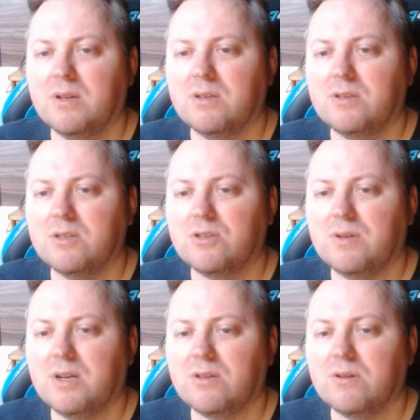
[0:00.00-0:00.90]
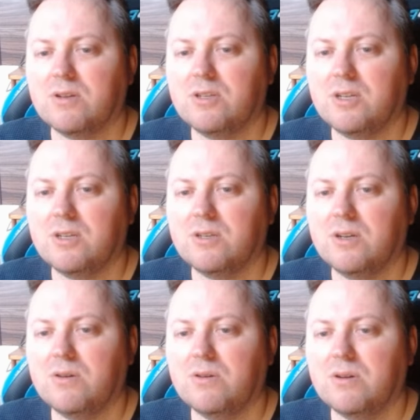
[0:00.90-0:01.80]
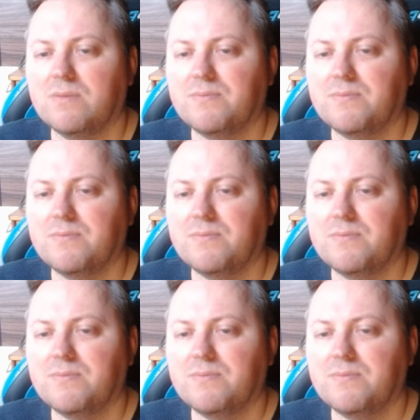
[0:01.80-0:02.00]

just trying to exchange, yeah, or